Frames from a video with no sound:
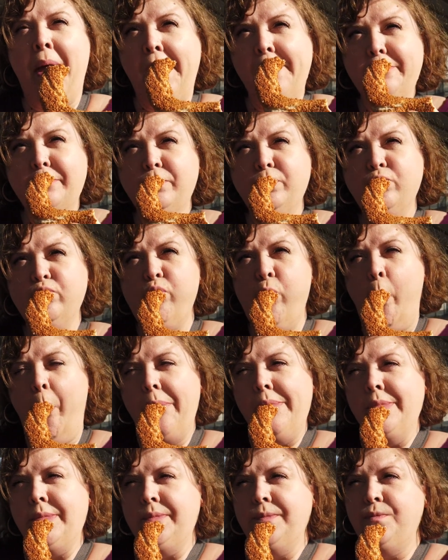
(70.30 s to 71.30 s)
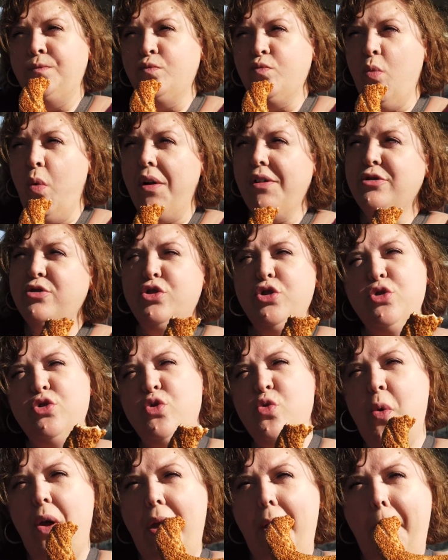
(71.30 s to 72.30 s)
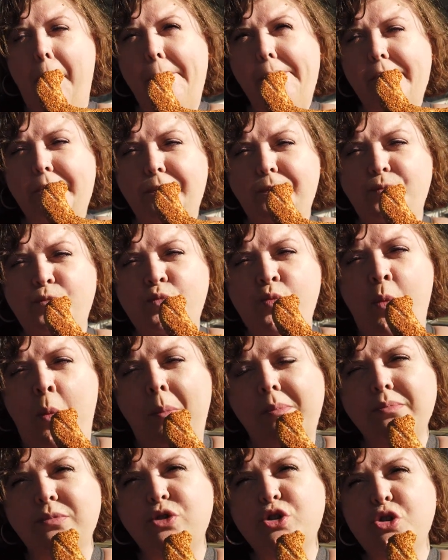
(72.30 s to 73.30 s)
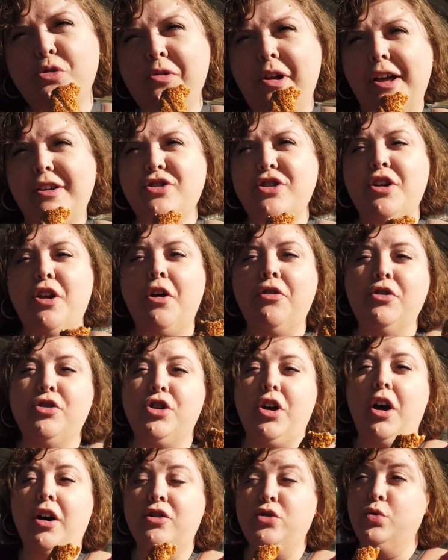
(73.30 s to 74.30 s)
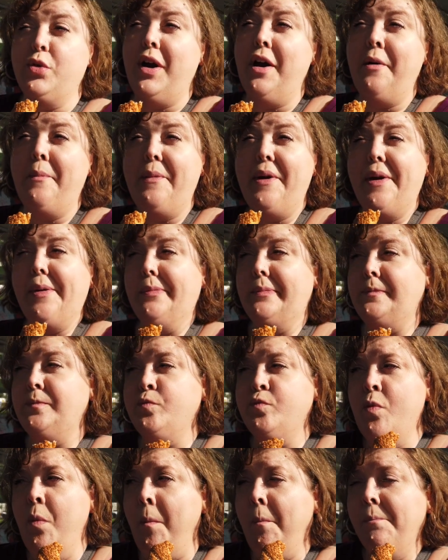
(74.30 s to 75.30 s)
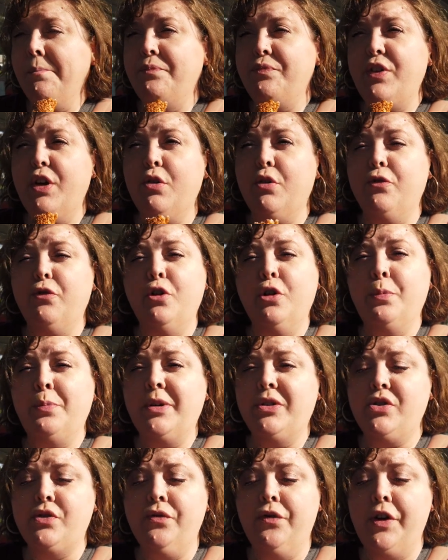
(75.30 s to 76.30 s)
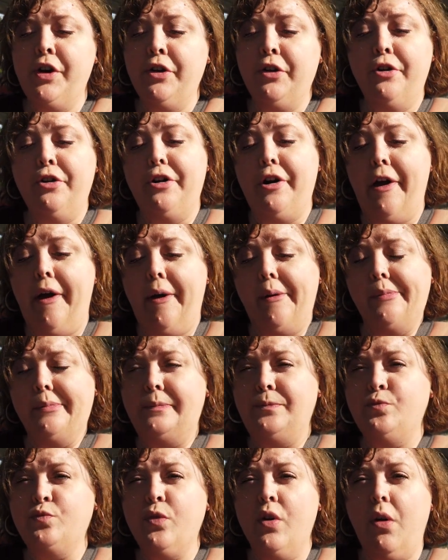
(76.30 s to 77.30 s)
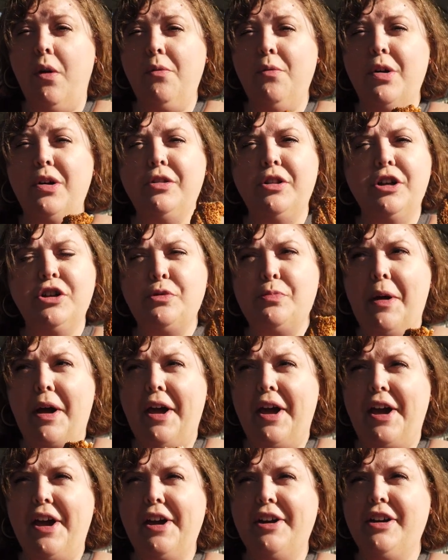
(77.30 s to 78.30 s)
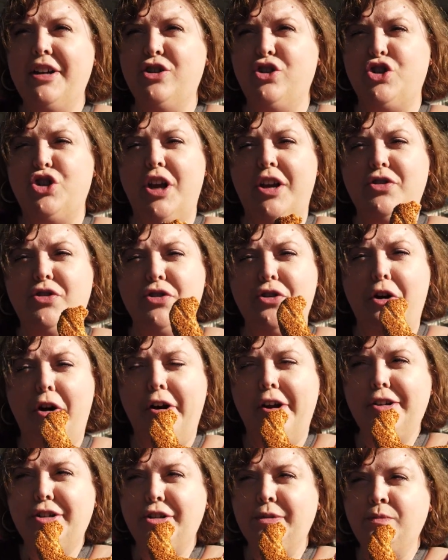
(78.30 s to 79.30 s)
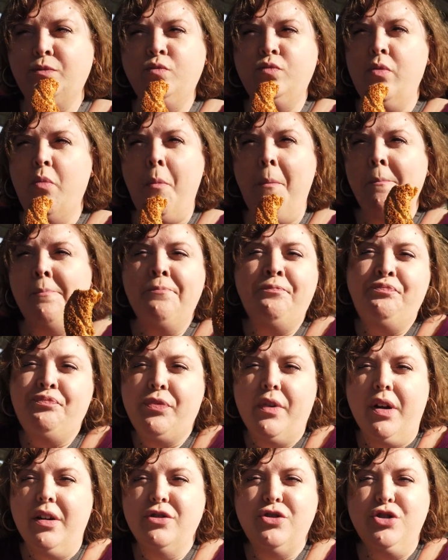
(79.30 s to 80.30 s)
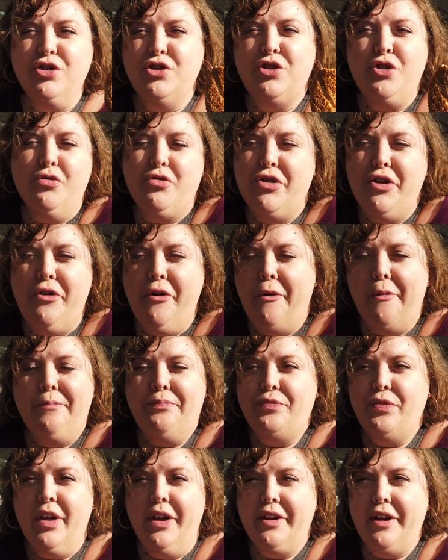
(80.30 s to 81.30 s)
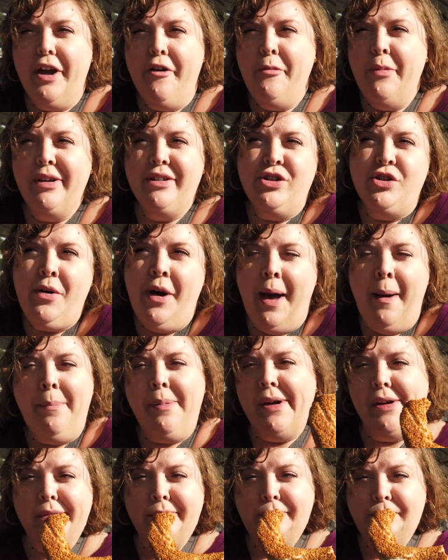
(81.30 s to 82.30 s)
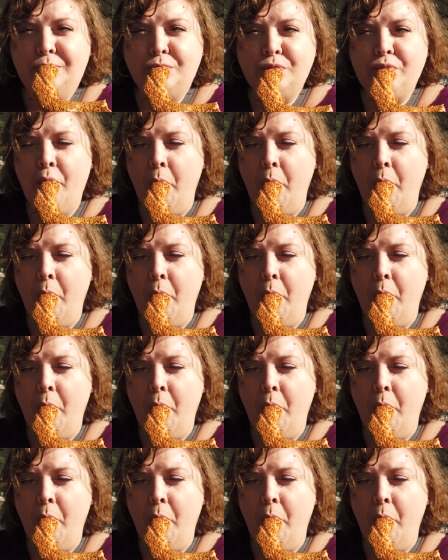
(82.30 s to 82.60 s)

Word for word: man. Did he? He was so sweet. so nice. And all the dogs were out, man. They were full of piss and vinegar today. One licked my hand, he was chasing cars. It was just so cute. Like, everybody's so happy.